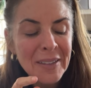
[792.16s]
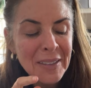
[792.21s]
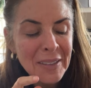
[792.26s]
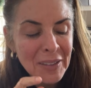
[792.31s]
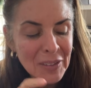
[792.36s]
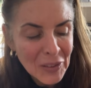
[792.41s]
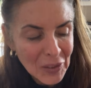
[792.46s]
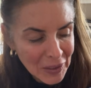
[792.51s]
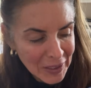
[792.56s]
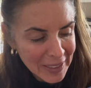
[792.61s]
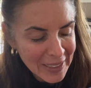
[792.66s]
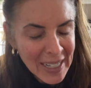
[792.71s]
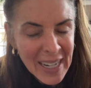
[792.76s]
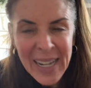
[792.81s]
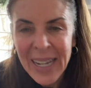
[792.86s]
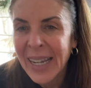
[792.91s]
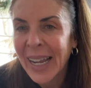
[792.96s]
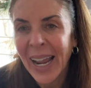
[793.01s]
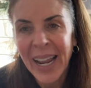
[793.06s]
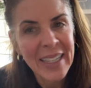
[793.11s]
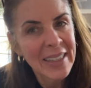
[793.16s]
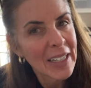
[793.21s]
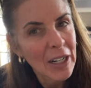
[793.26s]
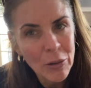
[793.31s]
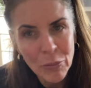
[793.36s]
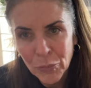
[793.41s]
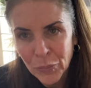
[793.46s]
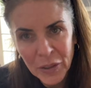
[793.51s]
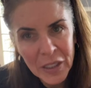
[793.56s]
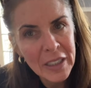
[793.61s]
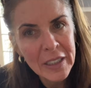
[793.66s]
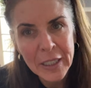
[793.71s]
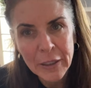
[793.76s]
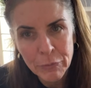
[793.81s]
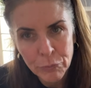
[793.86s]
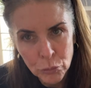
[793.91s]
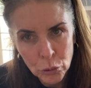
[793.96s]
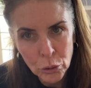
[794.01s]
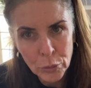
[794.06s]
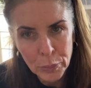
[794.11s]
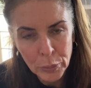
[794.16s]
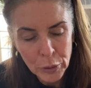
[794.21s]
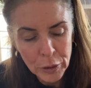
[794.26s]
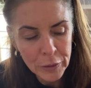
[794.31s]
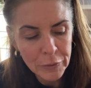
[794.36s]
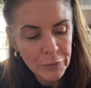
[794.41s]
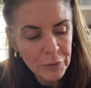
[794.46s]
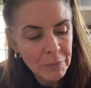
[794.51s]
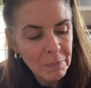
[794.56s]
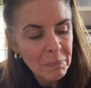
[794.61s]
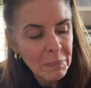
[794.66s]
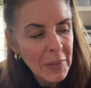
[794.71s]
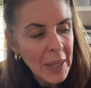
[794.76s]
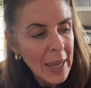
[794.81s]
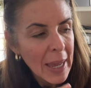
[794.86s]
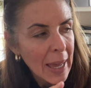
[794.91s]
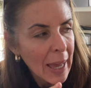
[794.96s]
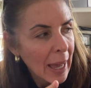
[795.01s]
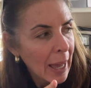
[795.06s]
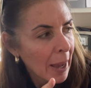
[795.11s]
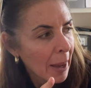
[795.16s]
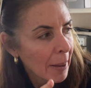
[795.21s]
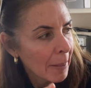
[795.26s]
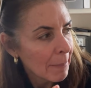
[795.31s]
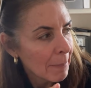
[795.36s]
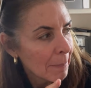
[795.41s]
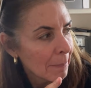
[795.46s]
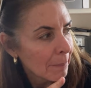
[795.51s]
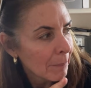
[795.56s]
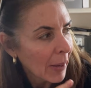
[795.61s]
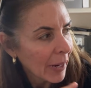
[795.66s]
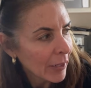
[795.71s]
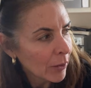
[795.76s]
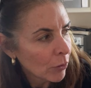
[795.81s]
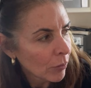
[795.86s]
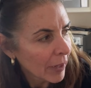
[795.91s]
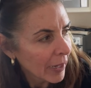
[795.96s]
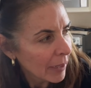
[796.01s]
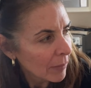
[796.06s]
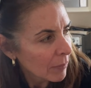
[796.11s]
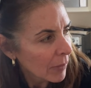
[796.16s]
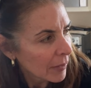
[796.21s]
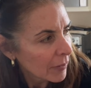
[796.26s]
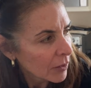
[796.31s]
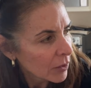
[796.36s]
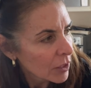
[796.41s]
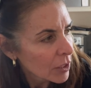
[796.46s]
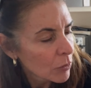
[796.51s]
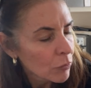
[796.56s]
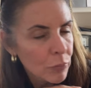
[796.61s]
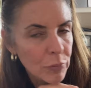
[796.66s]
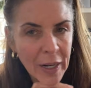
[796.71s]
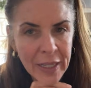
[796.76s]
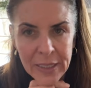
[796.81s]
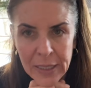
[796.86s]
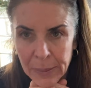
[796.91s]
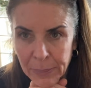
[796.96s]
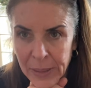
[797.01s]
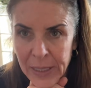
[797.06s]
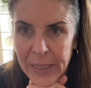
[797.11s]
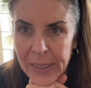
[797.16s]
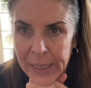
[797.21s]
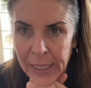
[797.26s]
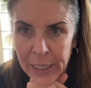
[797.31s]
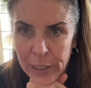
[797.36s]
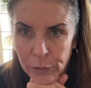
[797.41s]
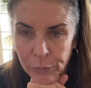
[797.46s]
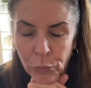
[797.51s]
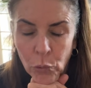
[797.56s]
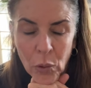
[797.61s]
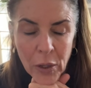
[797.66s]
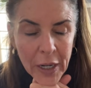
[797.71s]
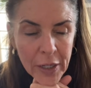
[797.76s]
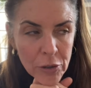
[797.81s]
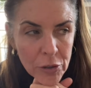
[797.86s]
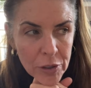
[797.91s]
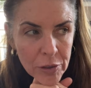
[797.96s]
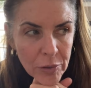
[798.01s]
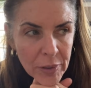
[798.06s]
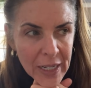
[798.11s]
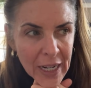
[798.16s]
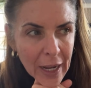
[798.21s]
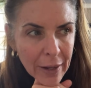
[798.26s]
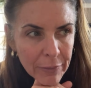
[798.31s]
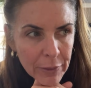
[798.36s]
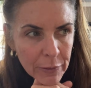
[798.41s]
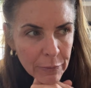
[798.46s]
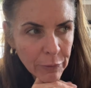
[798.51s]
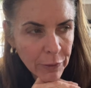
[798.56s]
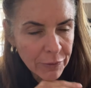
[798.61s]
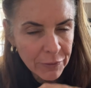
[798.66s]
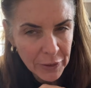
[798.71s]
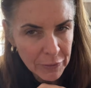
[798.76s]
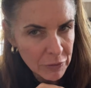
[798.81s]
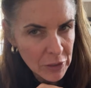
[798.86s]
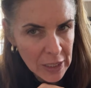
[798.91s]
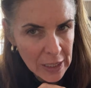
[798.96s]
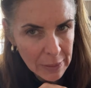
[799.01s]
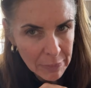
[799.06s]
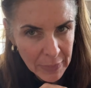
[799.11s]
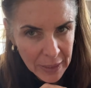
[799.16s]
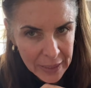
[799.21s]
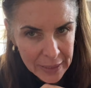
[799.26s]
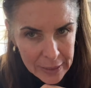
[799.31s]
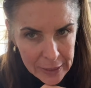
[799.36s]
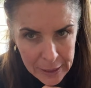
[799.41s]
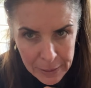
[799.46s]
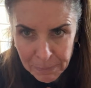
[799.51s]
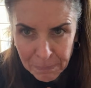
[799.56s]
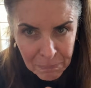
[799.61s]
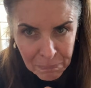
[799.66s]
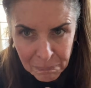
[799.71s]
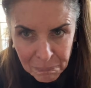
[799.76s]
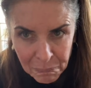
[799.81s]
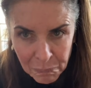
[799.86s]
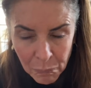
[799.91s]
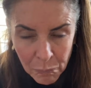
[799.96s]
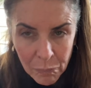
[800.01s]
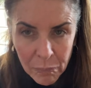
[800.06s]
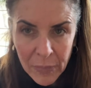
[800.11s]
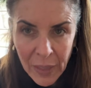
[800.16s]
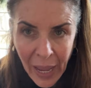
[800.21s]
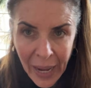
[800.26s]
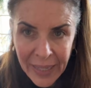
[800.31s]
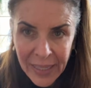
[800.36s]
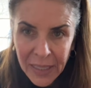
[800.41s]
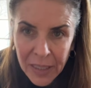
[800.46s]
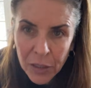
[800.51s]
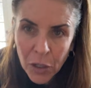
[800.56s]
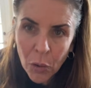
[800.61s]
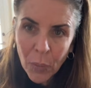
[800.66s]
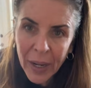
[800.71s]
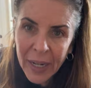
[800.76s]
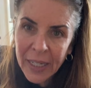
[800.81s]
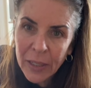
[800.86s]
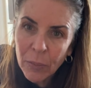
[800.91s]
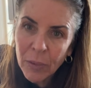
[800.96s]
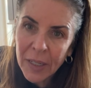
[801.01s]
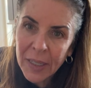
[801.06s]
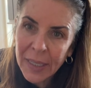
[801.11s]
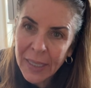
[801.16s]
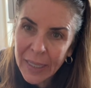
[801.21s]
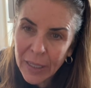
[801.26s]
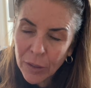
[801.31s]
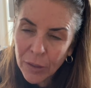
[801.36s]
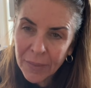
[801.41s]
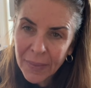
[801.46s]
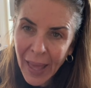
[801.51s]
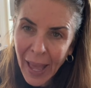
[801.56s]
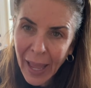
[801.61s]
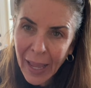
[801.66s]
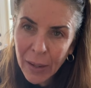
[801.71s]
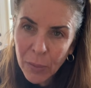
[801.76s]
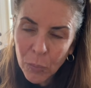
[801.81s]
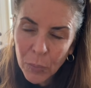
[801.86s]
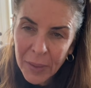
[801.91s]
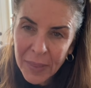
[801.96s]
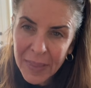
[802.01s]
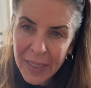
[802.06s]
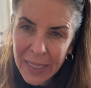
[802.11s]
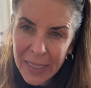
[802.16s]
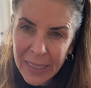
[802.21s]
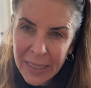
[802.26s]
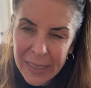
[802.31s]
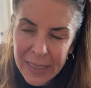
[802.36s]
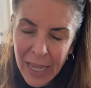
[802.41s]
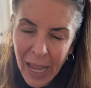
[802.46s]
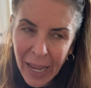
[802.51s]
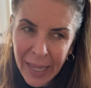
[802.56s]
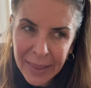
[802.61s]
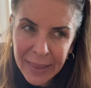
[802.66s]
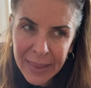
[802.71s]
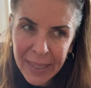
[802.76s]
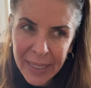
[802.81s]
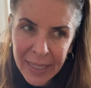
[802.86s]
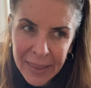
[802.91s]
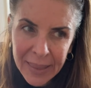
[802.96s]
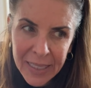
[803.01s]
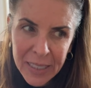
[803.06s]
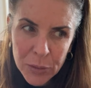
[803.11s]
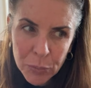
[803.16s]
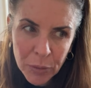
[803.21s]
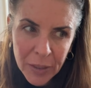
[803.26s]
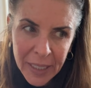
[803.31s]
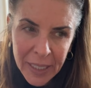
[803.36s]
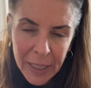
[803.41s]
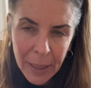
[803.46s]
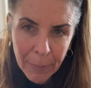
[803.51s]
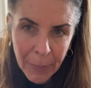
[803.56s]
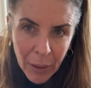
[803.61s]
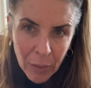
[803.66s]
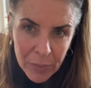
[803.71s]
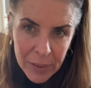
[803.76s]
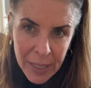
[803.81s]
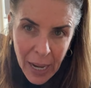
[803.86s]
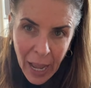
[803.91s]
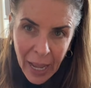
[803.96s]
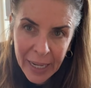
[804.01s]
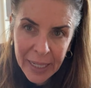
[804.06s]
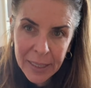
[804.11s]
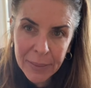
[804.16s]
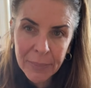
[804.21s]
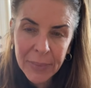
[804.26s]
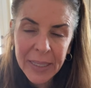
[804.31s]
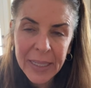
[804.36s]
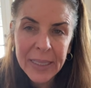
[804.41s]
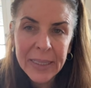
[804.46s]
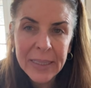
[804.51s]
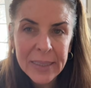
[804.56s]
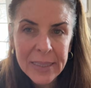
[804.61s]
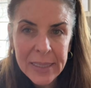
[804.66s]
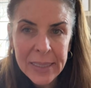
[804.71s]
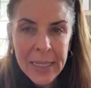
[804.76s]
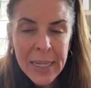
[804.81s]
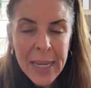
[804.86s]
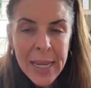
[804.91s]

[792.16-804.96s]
good. And they're really foolproof. My grandmother's recipe says 400-degree oven for 15 minutes. I didn't go anywhere near that with these. I think these were in about 9 minutes,